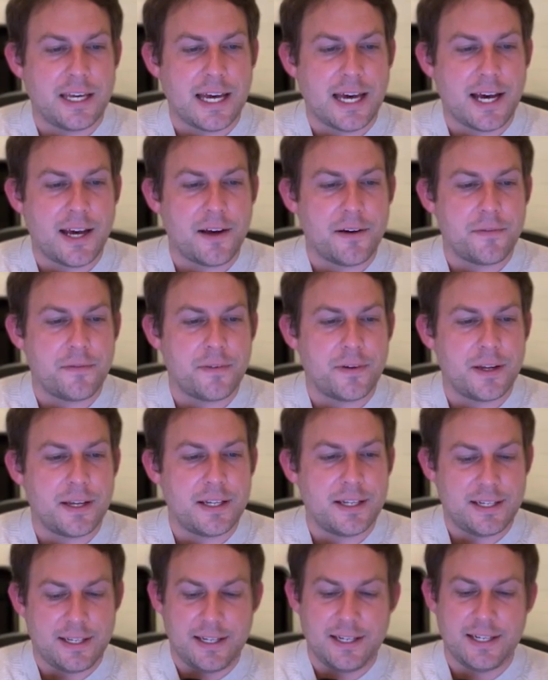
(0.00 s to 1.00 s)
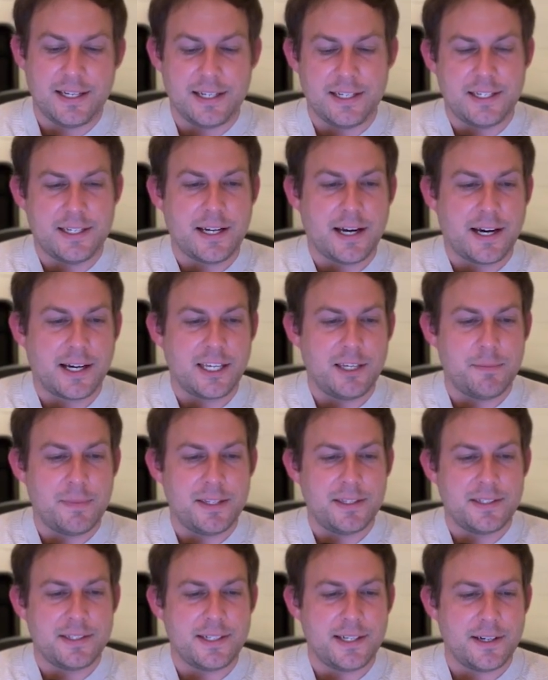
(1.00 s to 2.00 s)
have
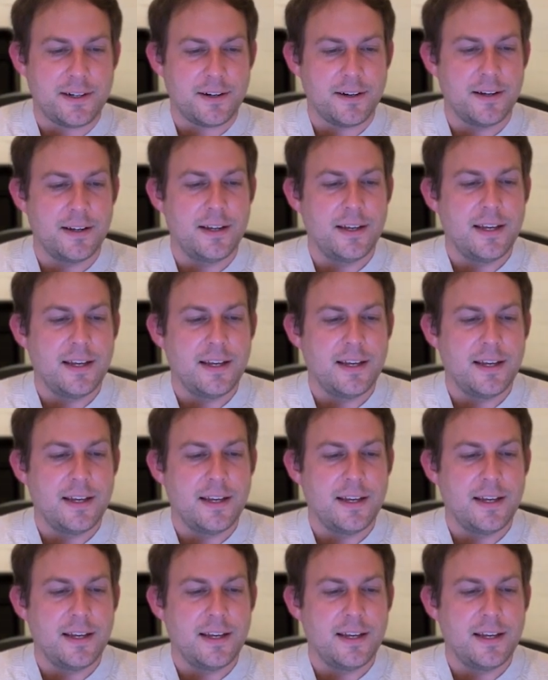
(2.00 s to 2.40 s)
documents here.